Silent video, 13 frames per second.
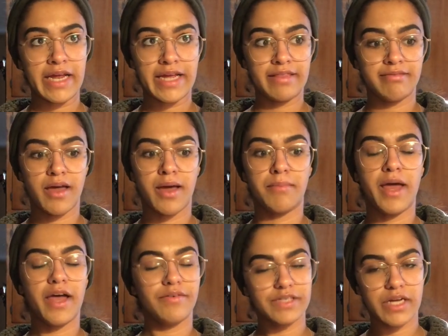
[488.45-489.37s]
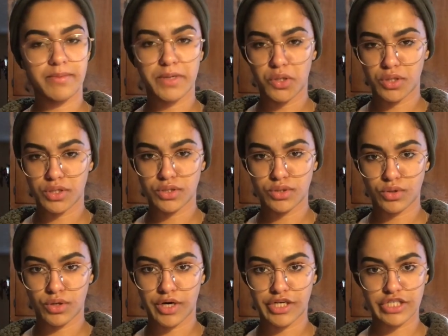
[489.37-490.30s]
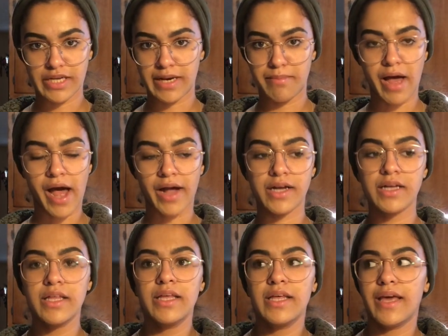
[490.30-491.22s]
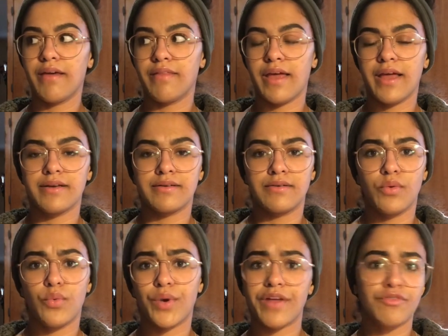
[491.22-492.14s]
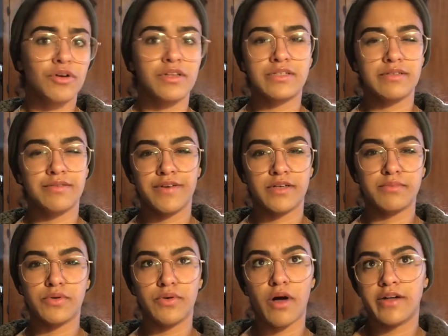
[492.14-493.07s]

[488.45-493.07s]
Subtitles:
I get them every time I go to the store. I just get a bag, and then whatever else is available.